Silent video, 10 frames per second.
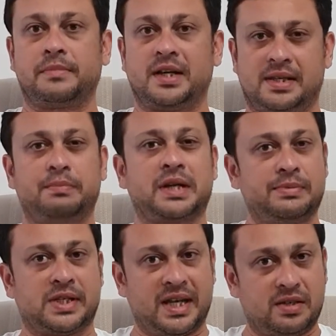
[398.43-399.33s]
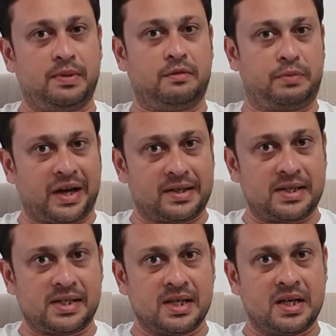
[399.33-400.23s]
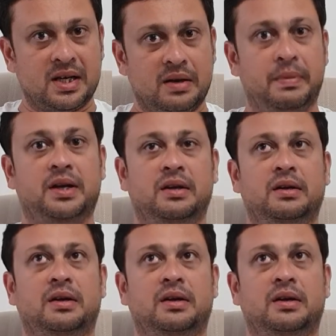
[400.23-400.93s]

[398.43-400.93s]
sometimes takes a bit of practice. But